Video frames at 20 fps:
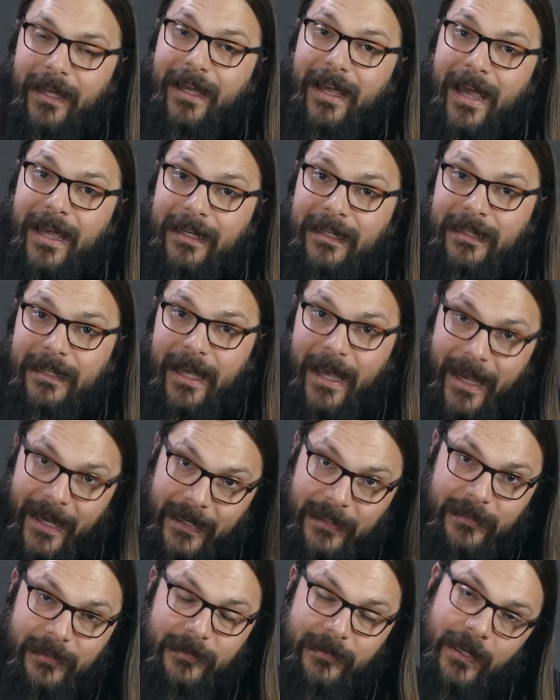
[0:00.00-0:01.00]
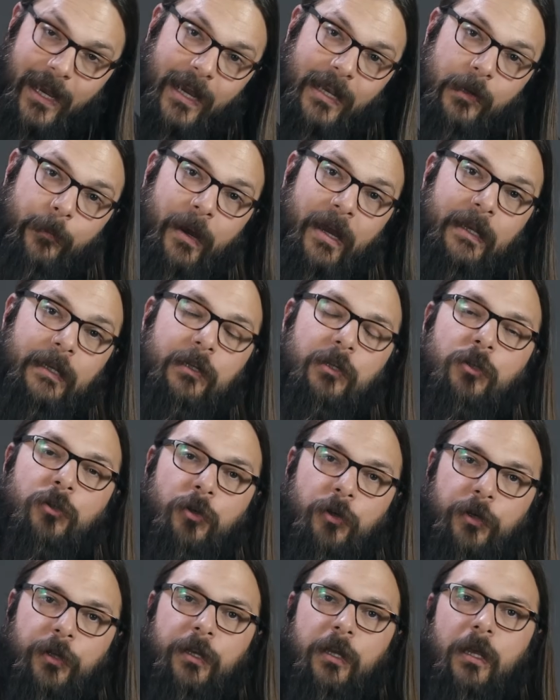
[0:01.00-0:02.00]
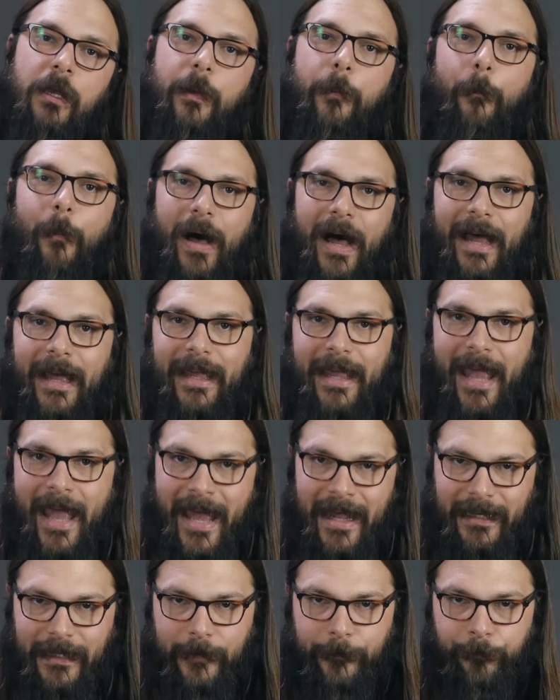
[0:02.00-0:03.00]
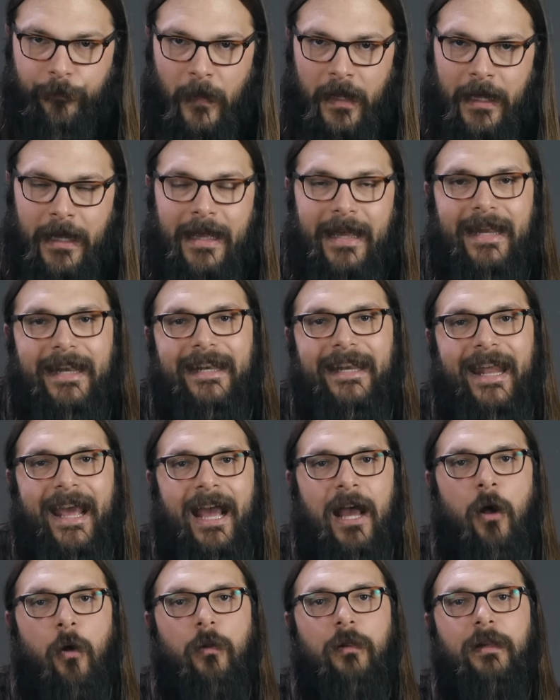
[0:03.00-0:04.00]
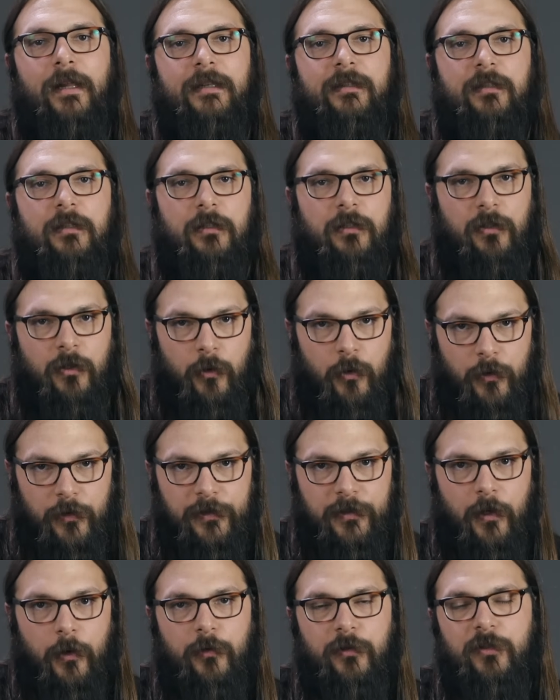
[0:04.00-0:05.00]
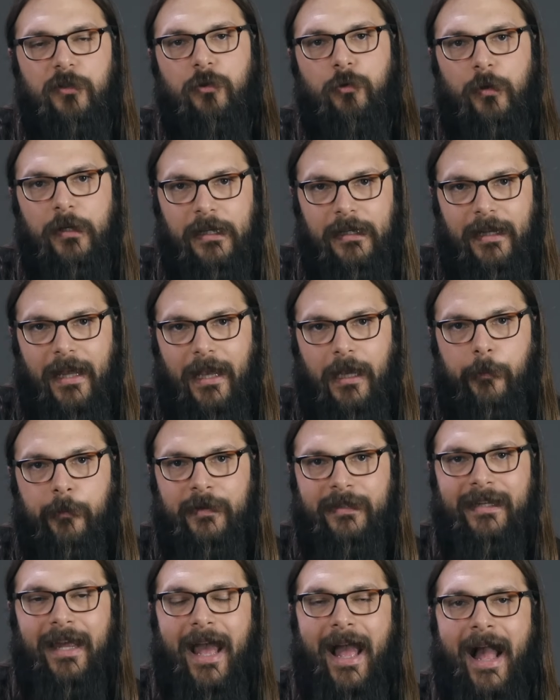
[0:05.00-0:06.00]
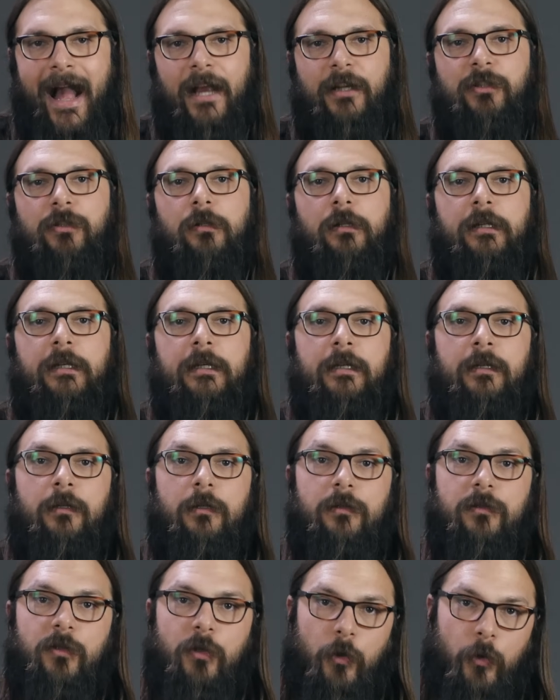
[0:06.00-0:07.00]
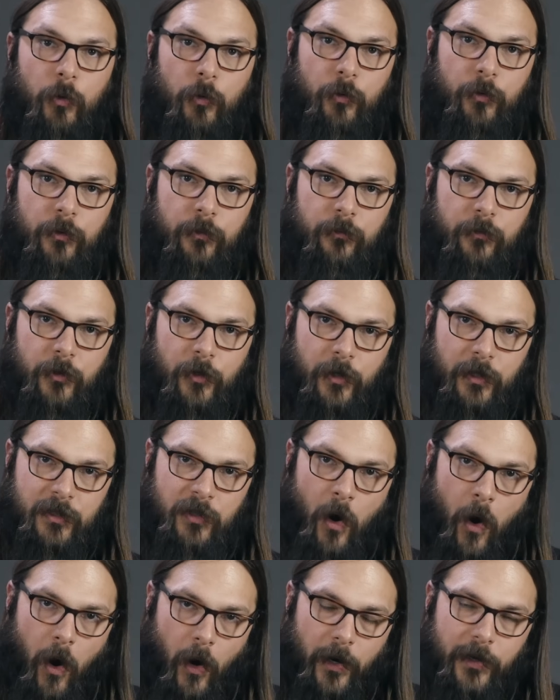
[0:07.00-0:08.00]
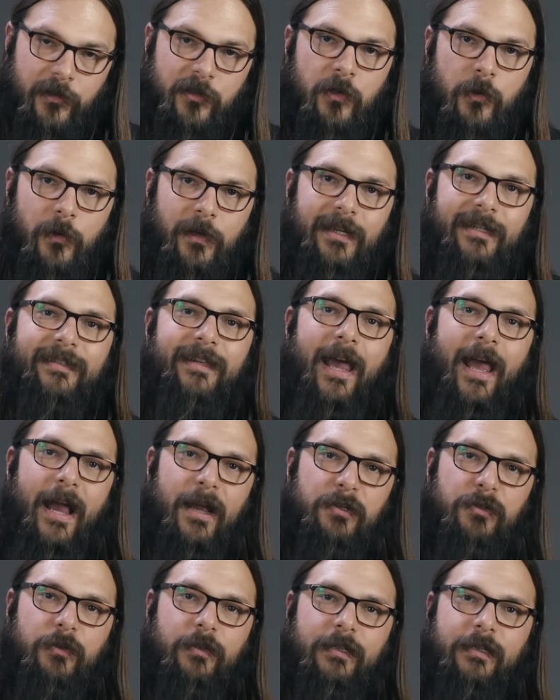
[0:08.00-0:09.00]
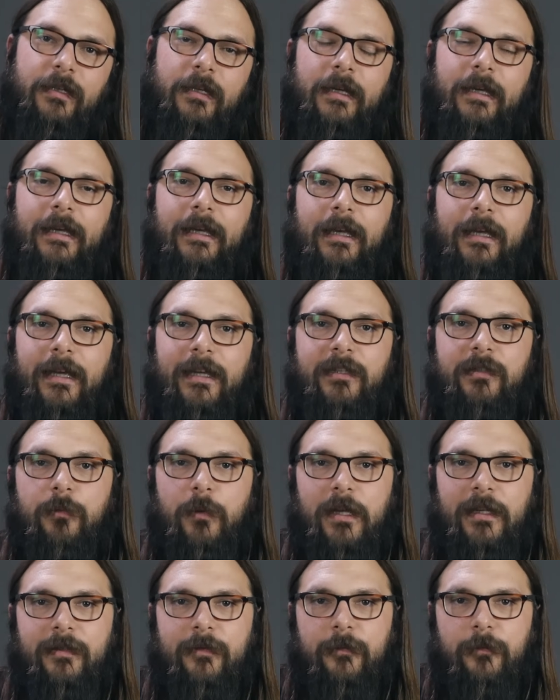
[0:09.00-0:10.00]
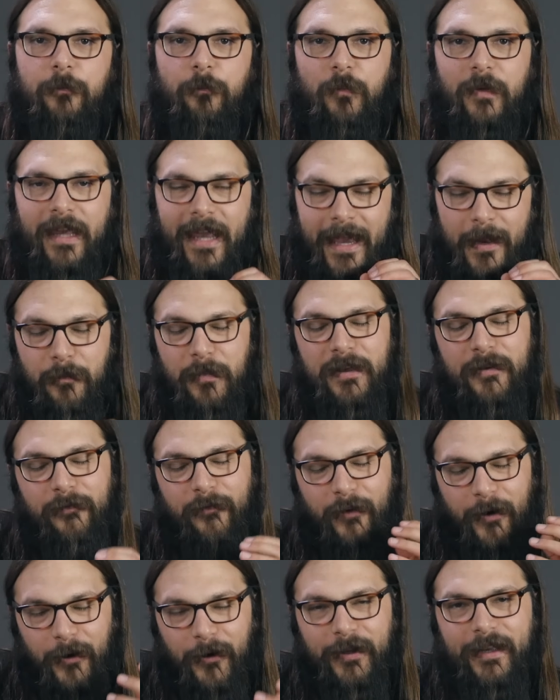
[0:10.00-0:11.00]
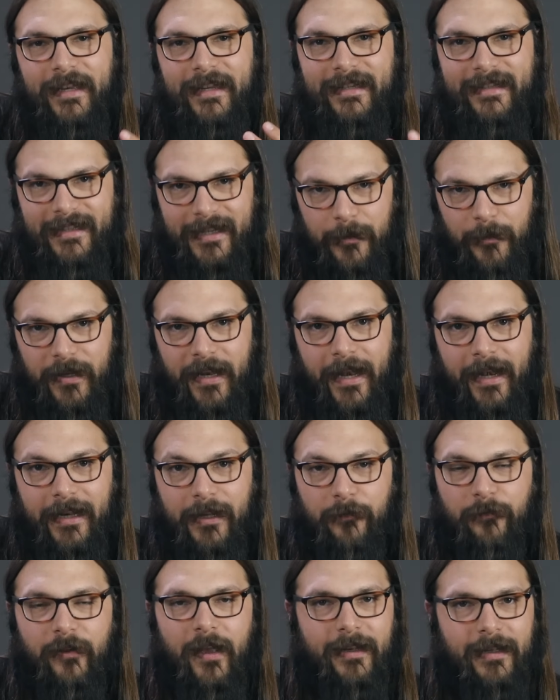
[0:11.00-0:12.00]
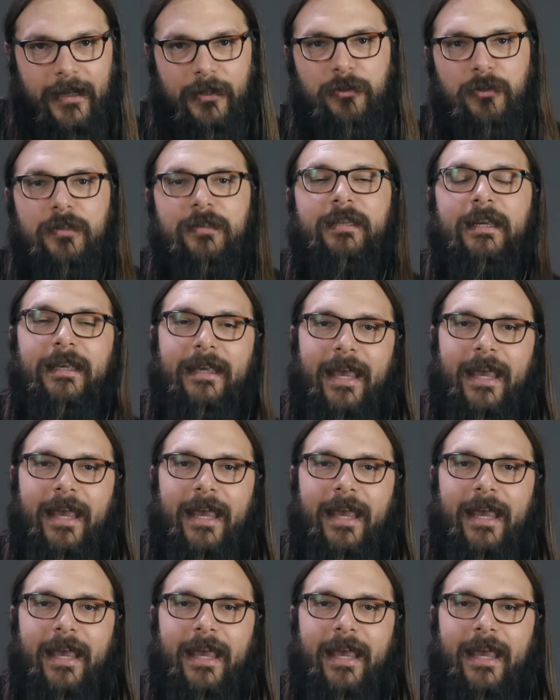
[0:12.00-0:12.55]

Eddie ate dynamite, goodbye, Eddie. Now let's use those string names to actually tune your guitar. And tuning is actually, it can be very intimidating. In fact, I shouldn't say